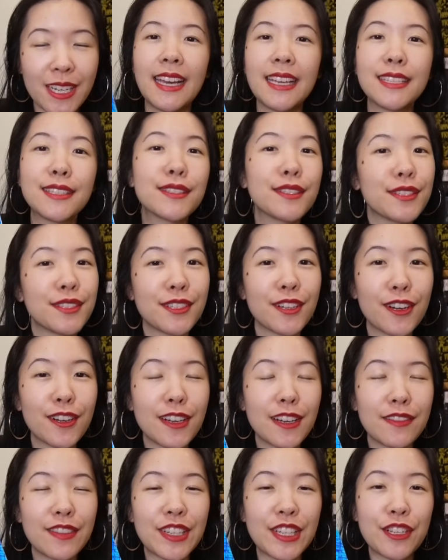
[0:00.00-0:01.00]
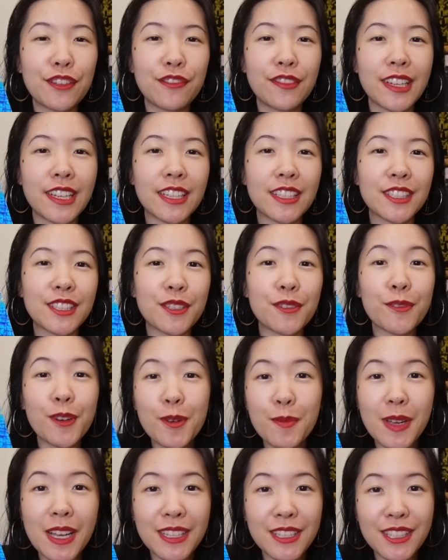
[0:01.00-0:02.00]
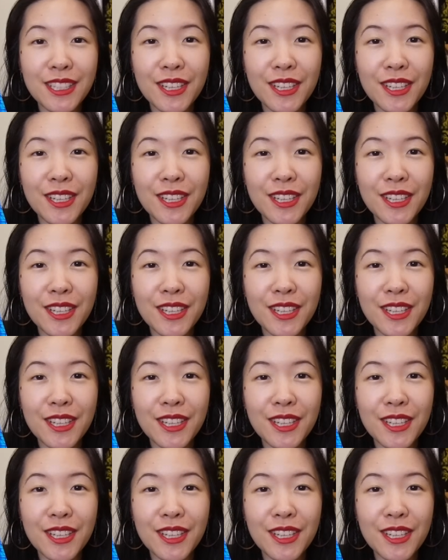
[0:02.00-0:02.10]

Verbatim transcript: It's the start of a new fantasy romance